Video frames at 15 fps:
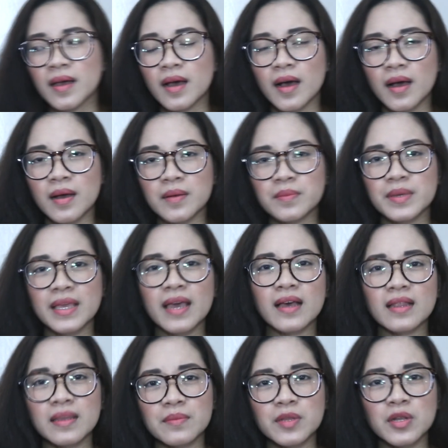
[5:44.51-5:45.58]
But yeah,
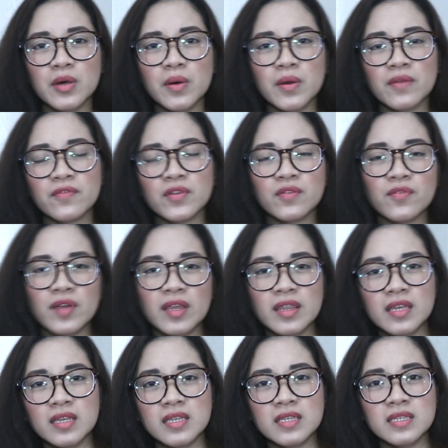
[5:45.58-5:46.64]
let me know if you've read
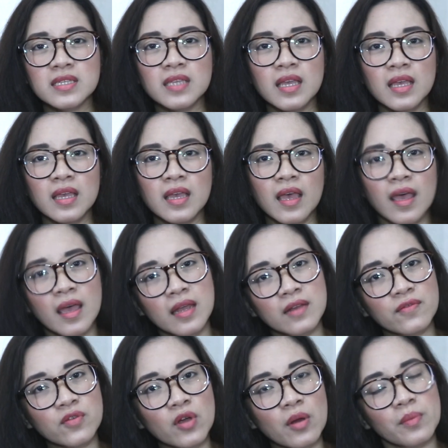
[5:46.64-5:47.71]
this and
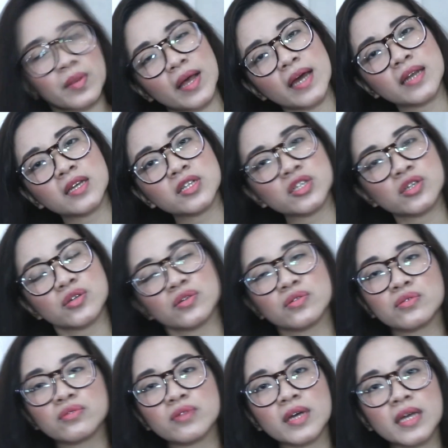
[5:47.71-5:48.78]
if you are planning
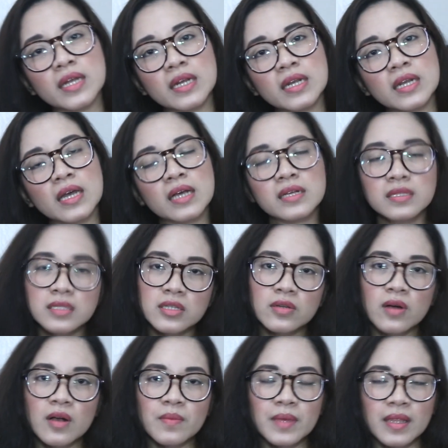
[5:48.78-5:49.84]
to, and I'll see you
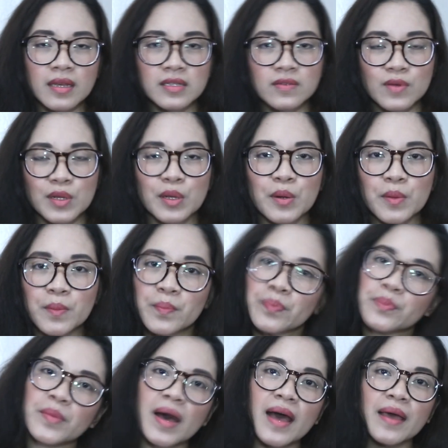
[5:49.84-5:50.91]
all in my next video.
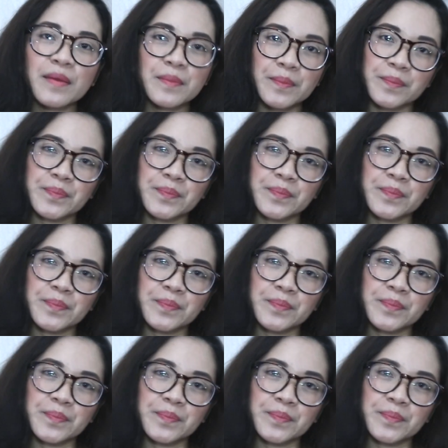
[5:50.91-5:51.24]
Bye!